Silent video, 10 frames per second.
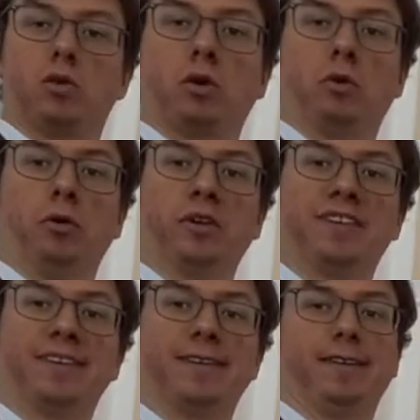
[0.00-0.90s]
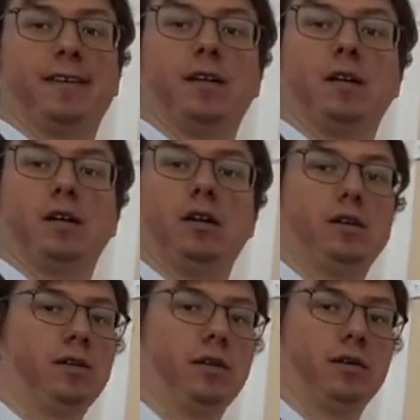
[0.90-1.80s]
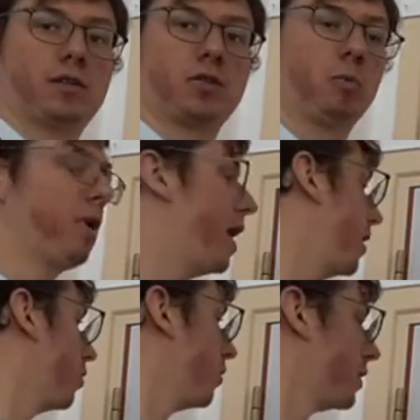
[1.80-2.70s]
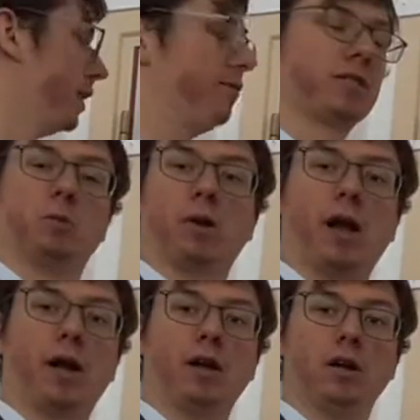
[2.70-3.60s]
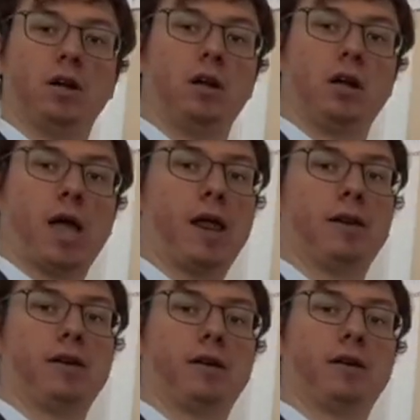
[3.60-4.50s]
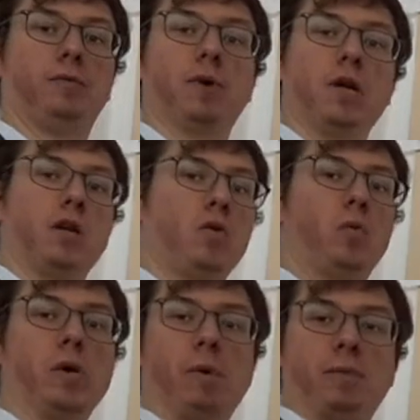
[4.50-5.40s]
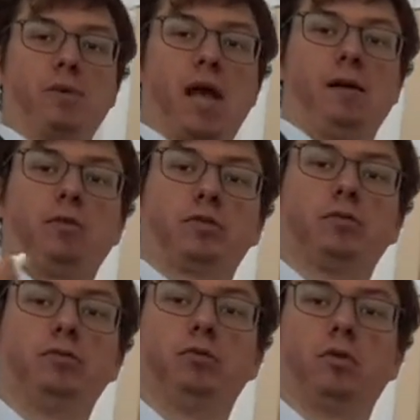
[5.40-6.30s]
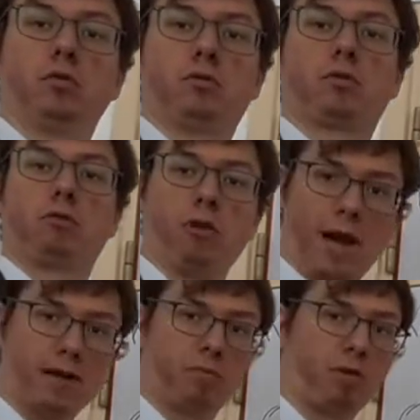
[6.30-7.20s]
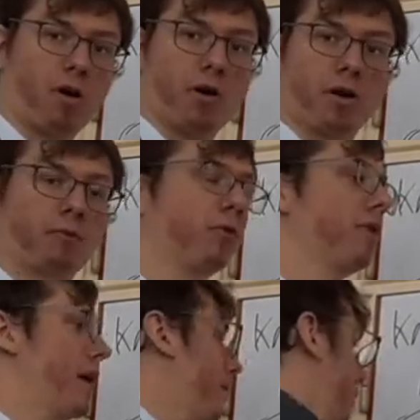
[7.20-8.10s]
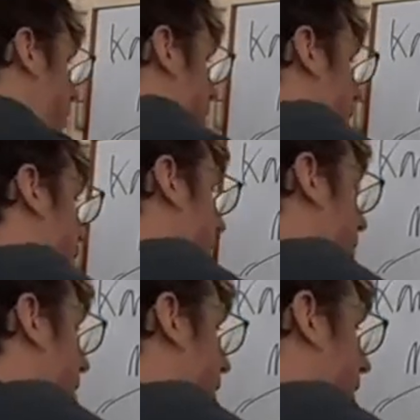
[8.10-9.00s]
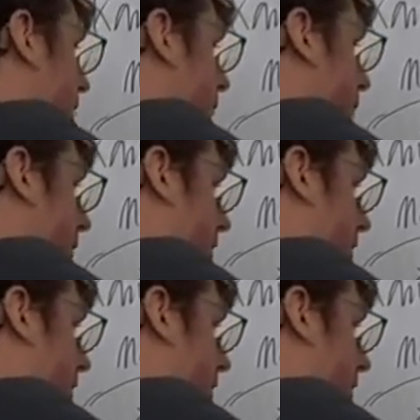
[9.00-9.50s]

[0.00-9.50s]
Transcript: current supply, or not enough supply, and we might be able to create a product for that. And for